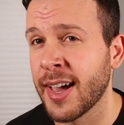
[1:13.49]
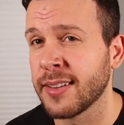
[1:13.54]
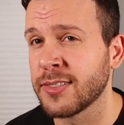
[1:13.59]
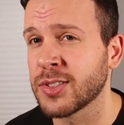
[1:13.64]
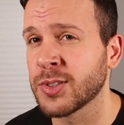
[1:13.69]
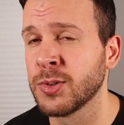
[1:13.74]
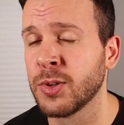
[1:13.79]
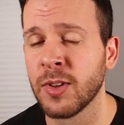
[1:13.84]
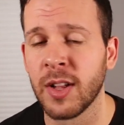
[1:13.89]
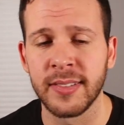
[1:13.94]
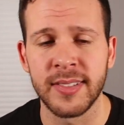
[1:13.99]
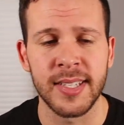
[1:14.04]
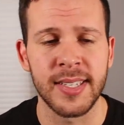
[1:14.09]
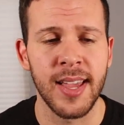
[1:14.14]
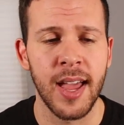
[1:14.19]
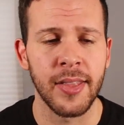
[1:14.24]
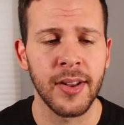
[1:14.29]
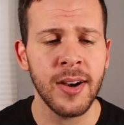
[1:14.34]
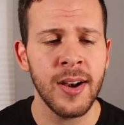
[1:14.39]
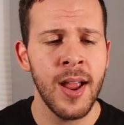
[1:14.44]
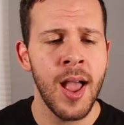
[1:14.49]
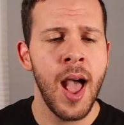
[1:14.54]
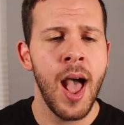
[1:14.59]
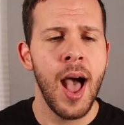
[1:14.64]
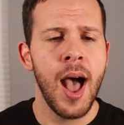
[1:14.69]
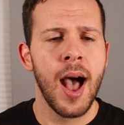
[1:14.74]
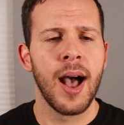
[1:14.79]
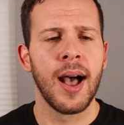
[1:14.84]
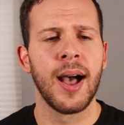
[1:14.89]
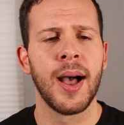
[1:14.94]
out of school altogether.
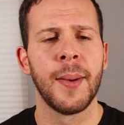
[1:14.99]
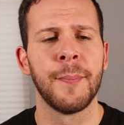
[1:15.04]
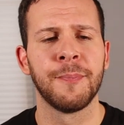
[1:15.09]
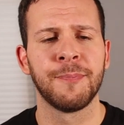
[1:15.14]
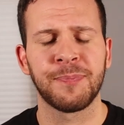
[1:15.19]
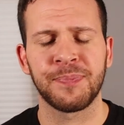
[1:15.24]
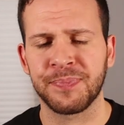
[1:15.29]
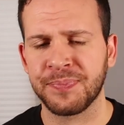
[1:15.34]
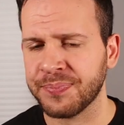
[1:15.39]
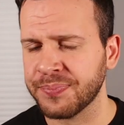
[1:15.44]
Um,